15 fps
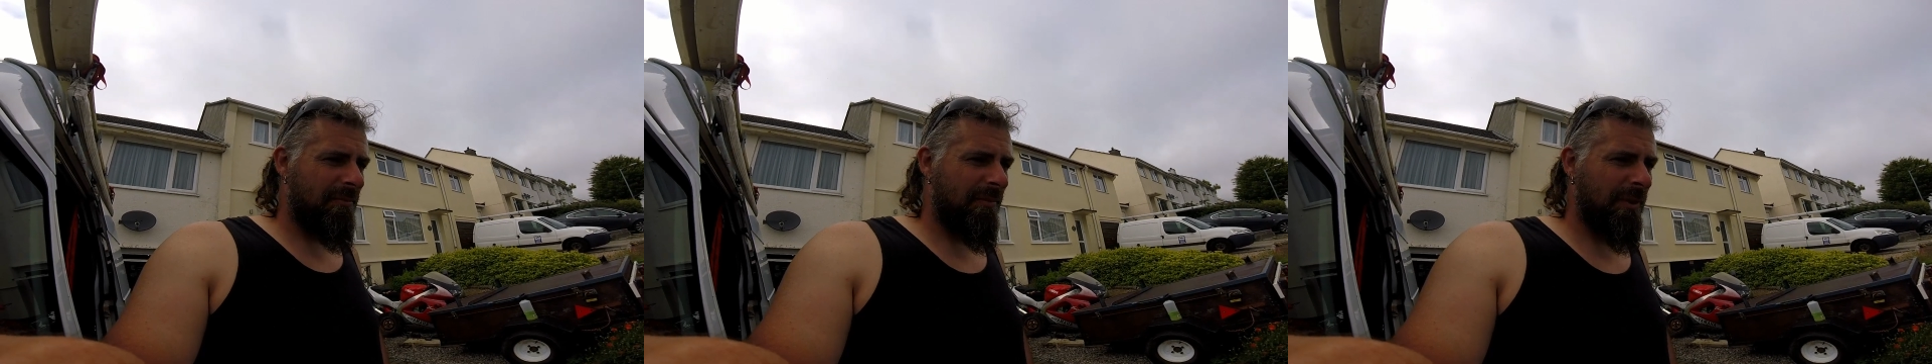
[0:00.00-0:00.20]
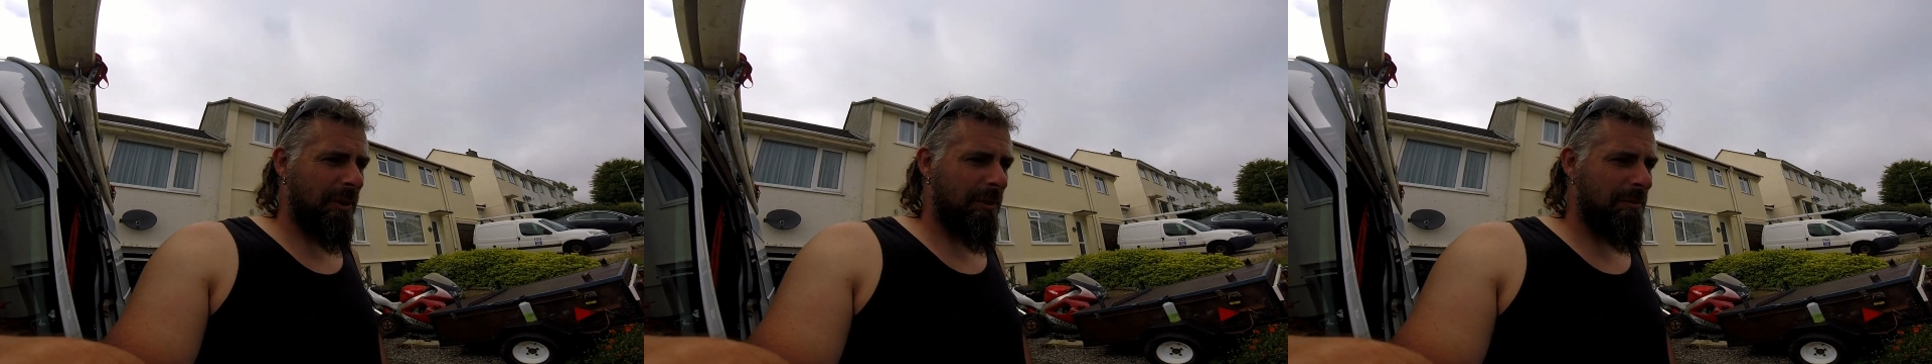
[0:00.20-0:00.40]

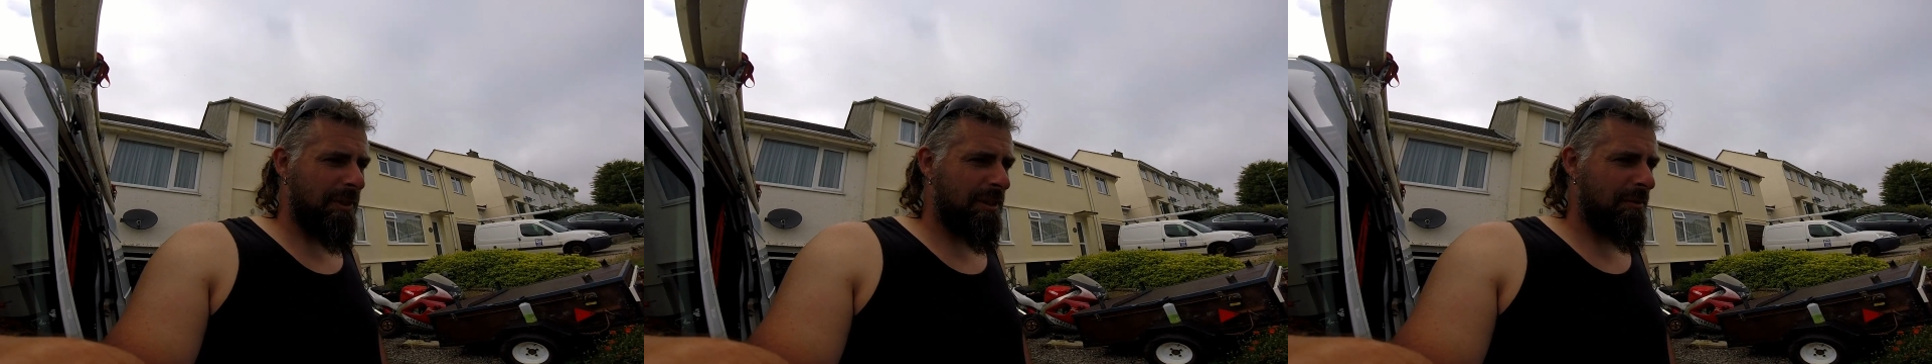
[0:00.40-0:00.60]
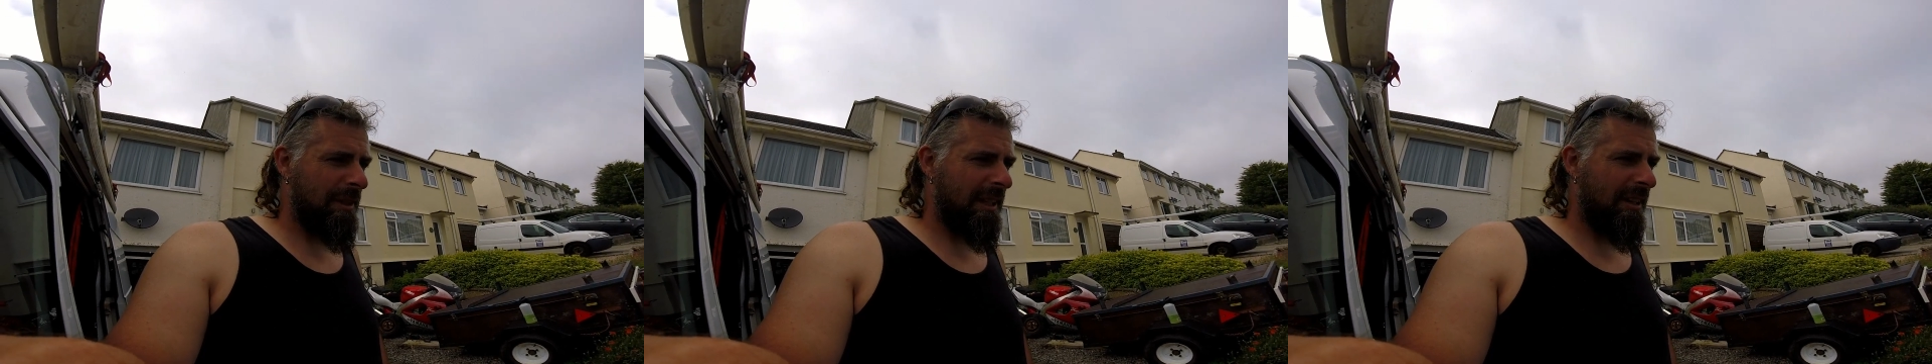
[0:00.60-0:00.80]
All my
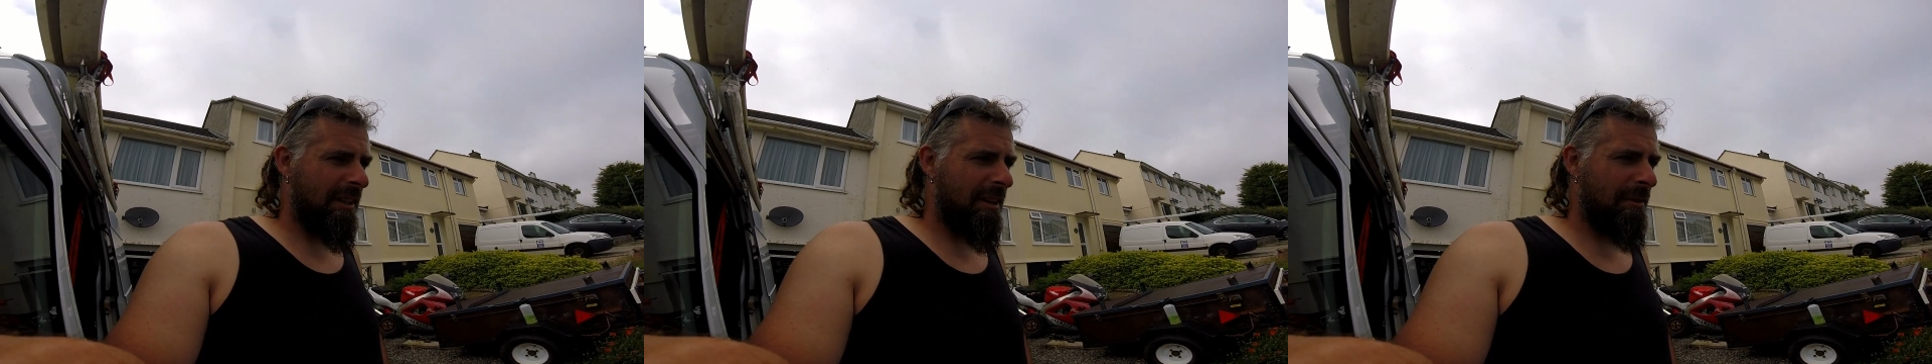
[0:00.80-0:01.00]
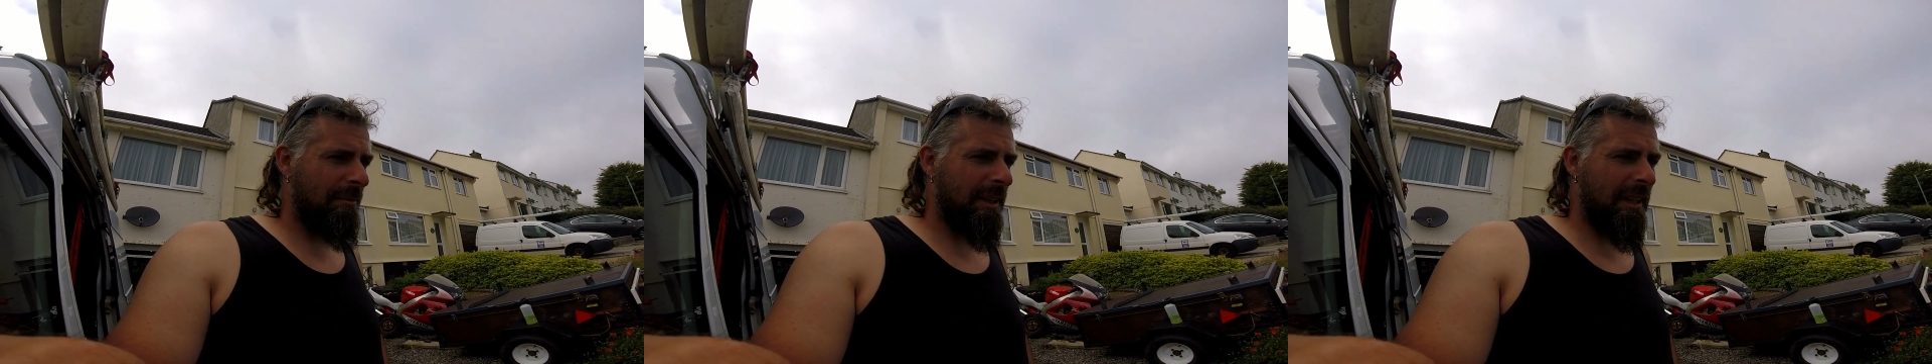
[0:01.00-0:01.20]
swinging
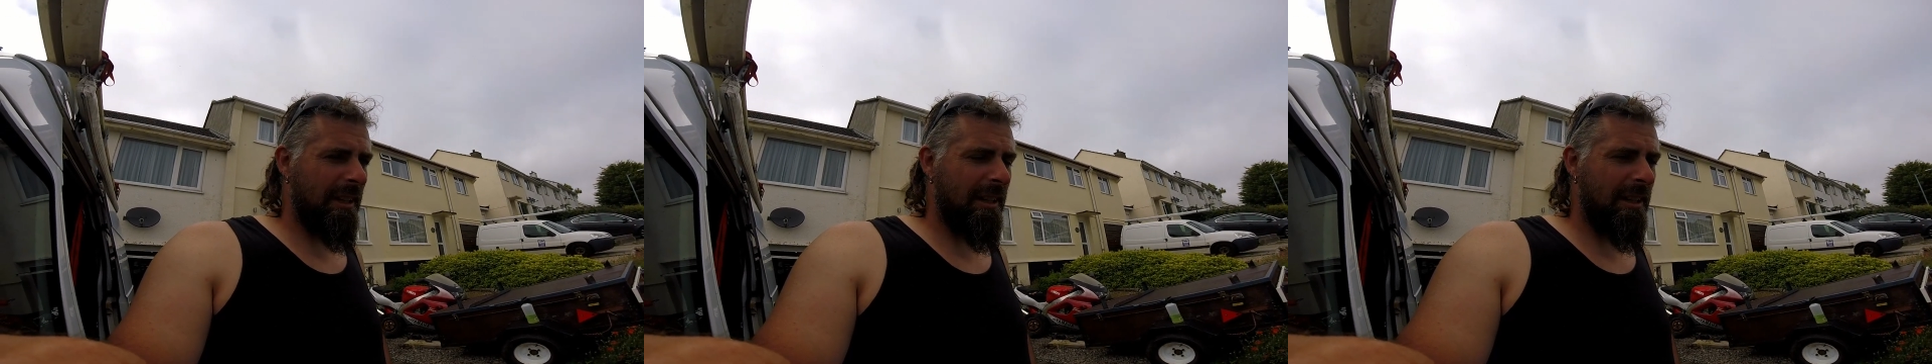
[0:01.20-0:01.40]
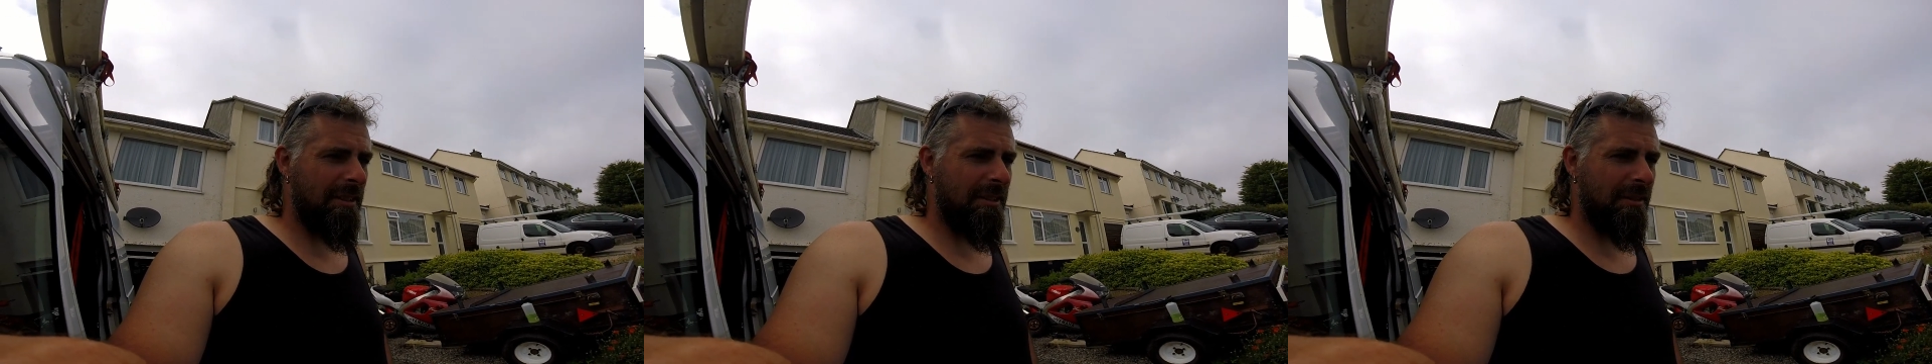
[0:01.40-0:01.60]
arm
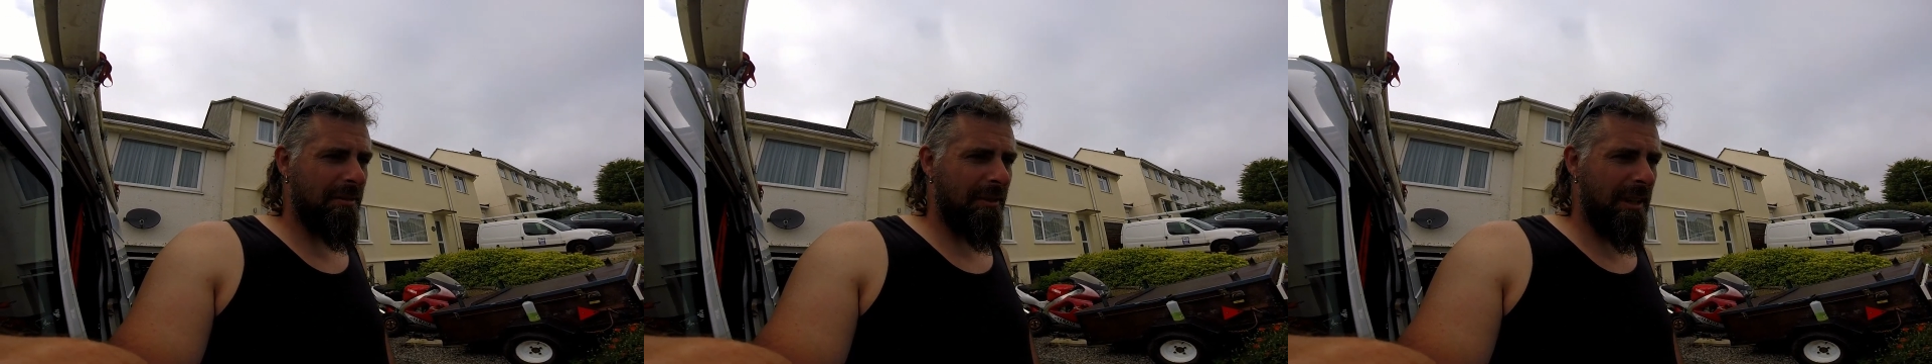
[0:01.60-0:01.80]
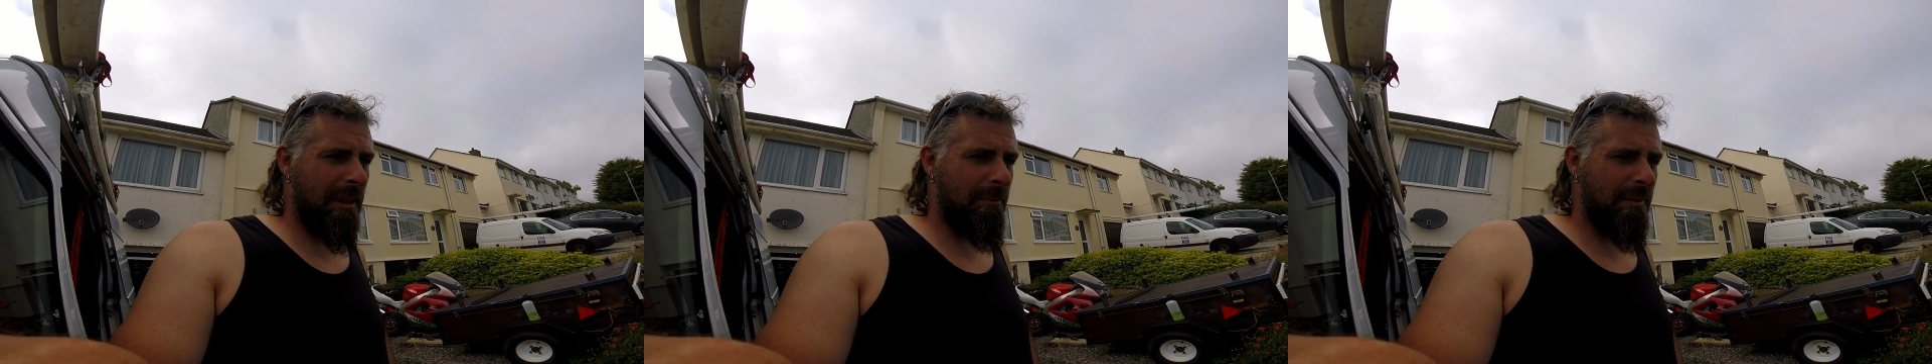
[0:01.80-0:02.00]
linkage and
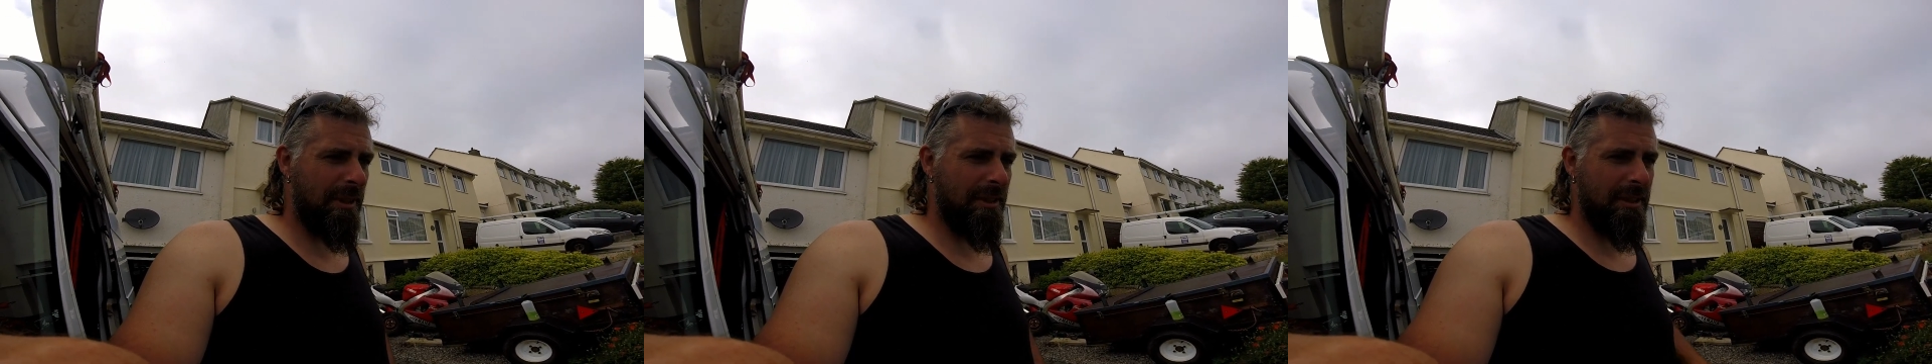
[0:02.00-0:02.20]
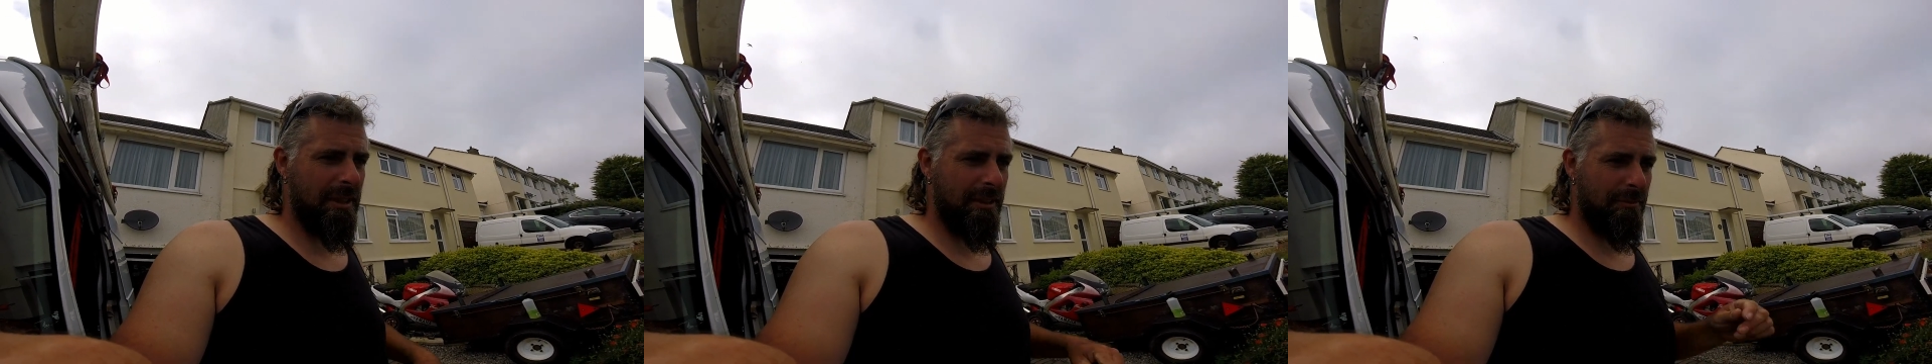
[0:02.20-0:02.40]
all that
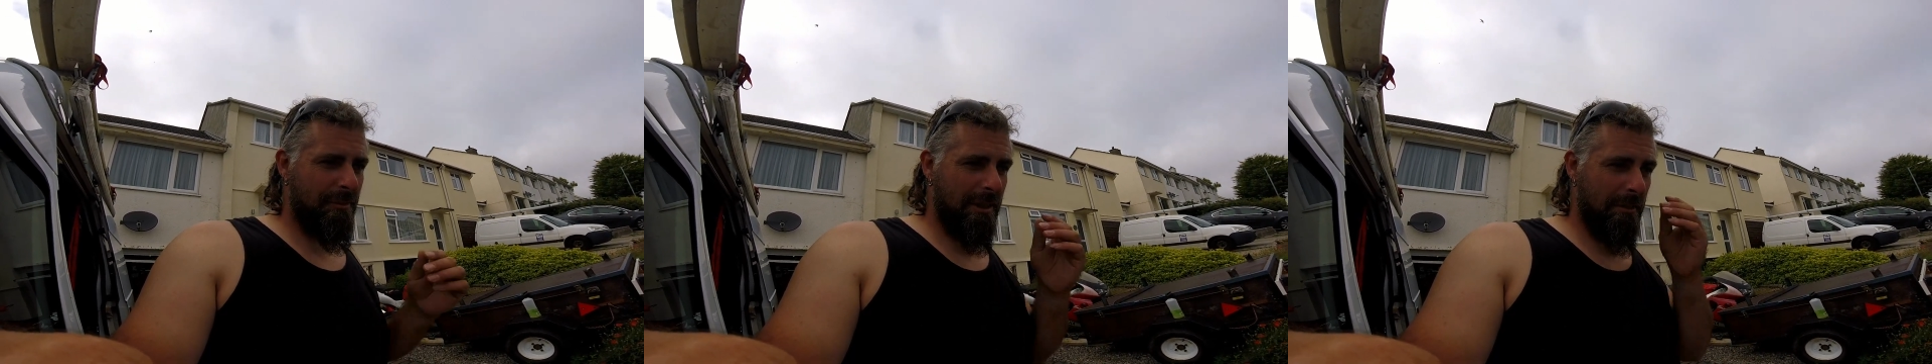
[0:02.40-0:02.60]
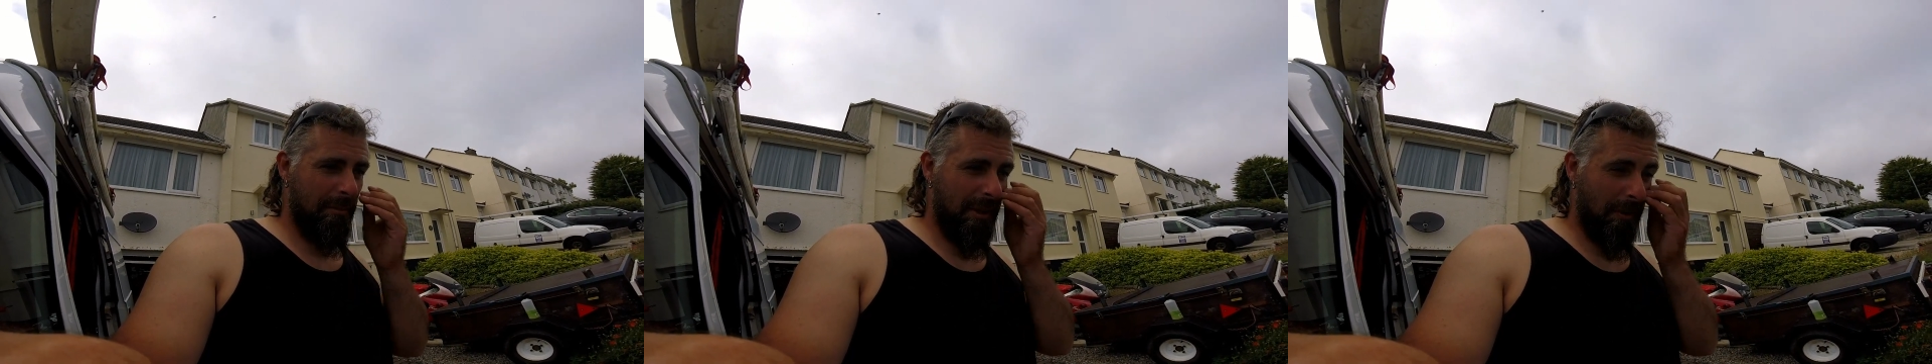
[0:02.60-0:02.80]
business
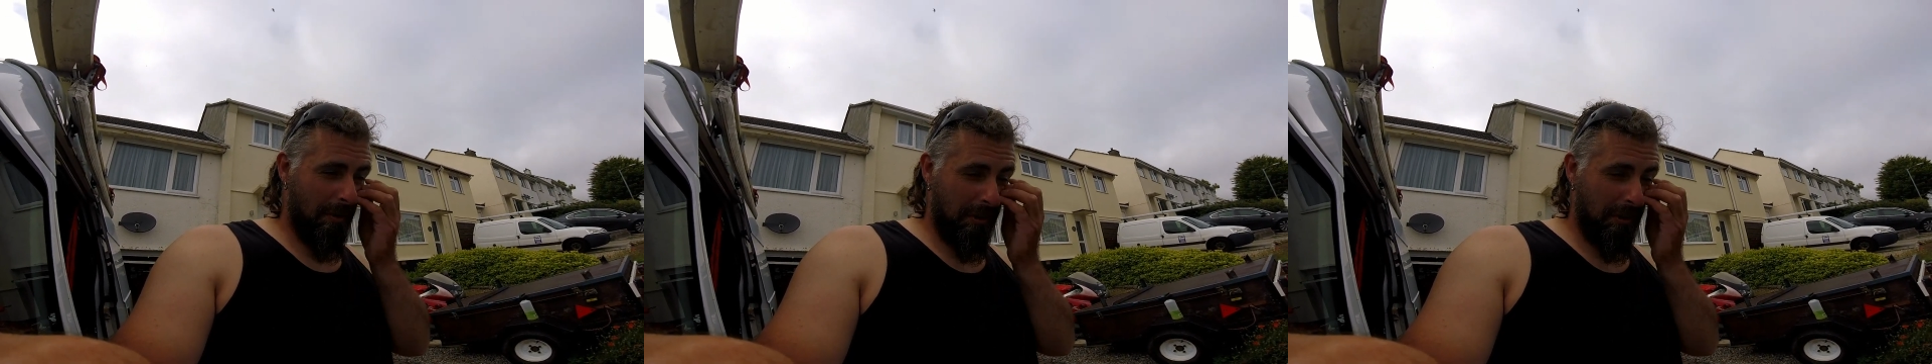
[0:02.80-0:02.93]
rebuilt,